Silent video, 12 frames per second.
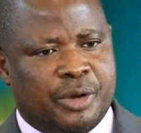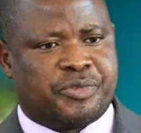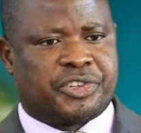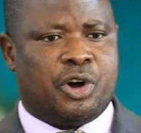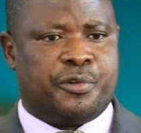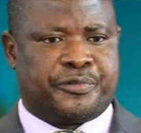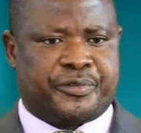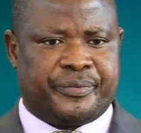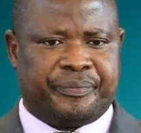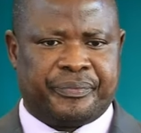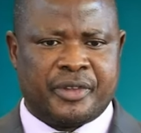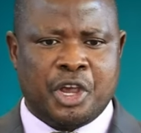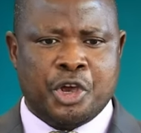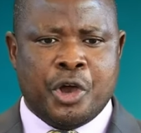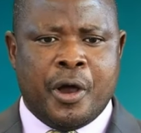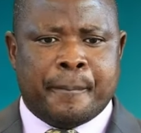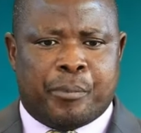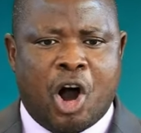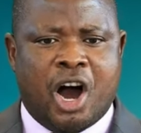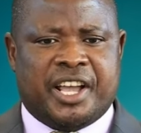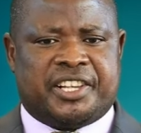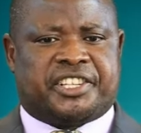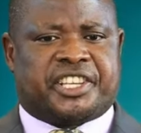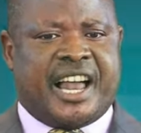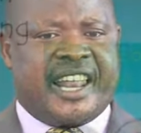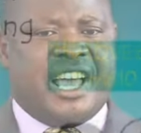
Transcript: himself. Paul is